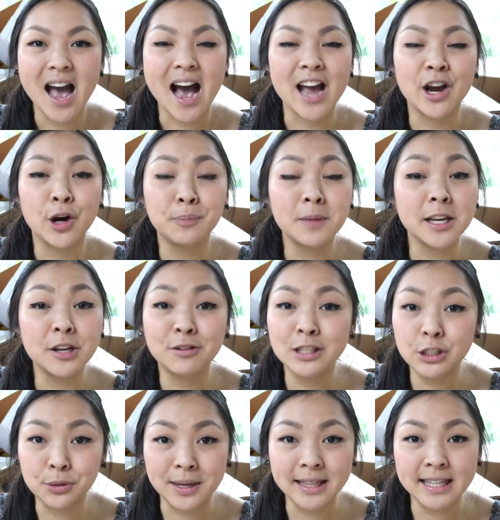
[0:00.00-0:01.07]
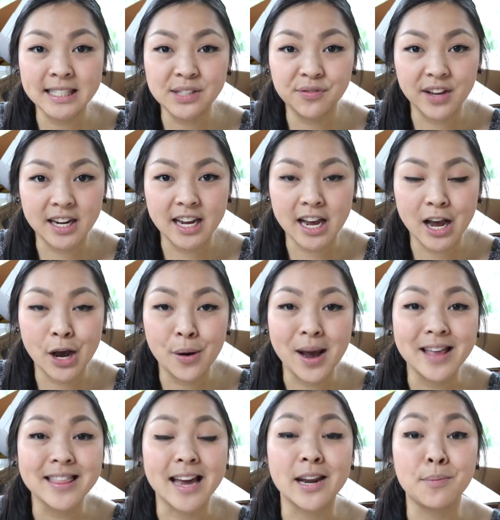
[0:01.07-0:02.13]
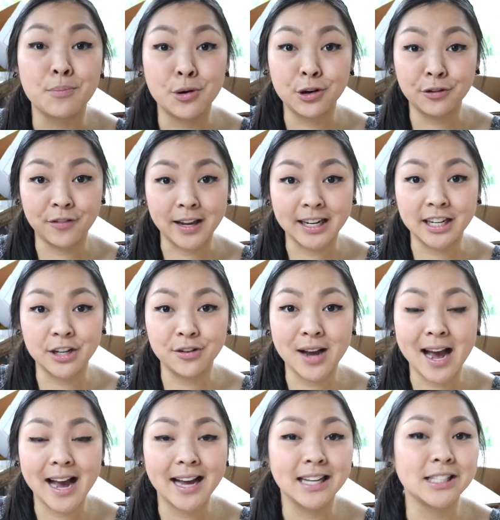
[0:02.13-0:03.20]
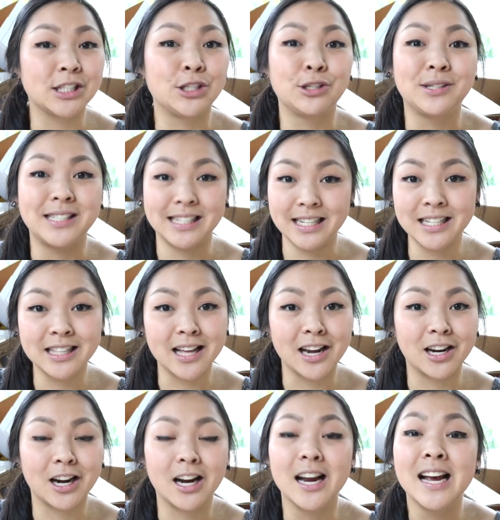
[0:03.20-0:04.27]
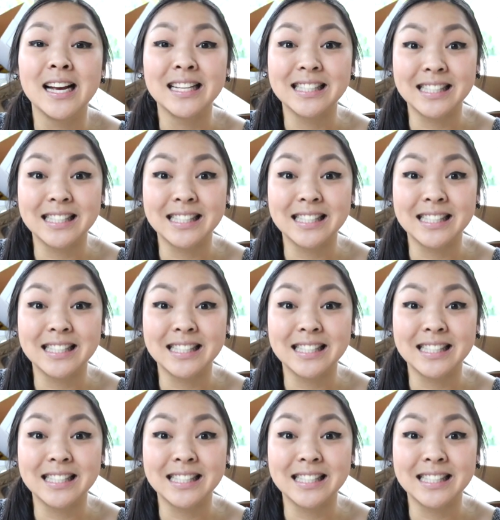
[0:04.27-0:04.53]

I hope that you enjoyed this video and that it motivated you guys to declutter,